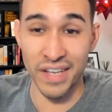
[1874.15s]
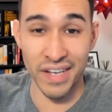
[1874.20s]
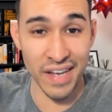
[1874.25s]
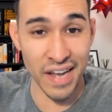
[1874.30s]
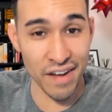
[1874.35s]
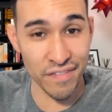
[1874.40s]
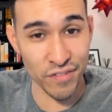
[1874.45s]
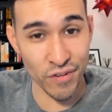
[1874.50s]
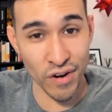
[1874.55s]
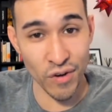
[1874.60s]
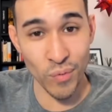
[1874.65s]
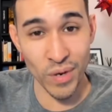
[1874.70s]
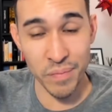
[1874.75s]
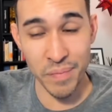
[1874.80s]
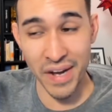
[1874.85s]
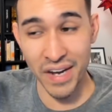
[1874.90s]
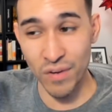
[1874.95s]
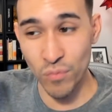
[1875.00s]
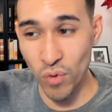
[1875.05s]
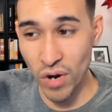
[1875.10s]
Like, after I went
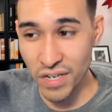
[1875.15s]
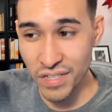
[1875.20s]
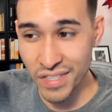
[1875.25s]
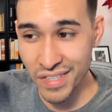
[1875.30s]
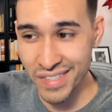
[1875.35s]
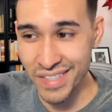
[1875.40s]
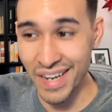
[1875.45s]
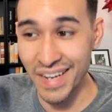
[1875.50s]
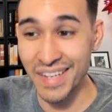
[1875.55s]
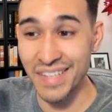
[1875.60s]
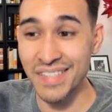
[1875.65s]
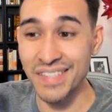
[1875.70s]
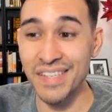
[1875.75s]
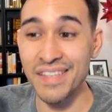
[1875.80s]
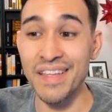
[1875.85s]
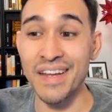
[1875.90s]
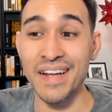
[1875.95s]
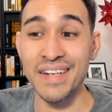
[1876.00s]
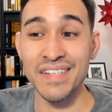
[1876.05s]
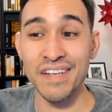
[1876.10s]
back and watched this, I can
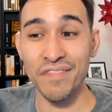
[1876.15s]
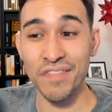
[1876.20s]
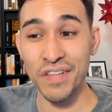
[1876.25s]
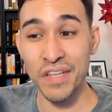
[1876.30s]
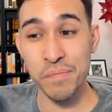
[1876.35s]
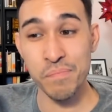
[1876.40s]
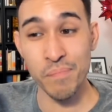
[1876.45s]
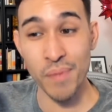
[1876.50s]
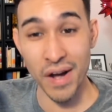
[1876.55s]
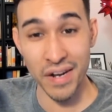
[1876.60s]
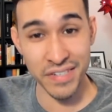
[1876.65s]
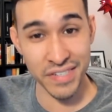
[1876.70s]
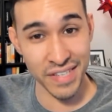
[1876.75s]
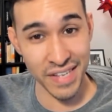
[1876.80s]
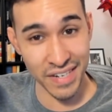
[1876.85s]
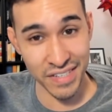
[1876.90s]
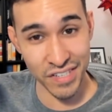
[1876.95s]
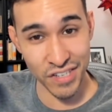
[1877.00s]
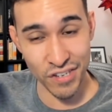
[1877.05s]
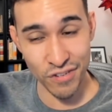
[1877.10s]
see that I definitely botched
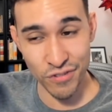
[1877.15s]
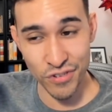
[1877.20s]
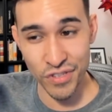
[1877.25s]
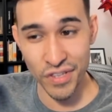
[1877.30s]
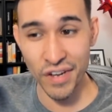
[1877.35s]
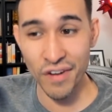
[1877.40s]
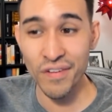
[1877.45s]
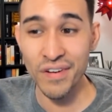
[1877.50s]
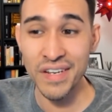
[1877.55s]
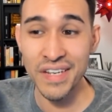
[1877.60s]
the execution there.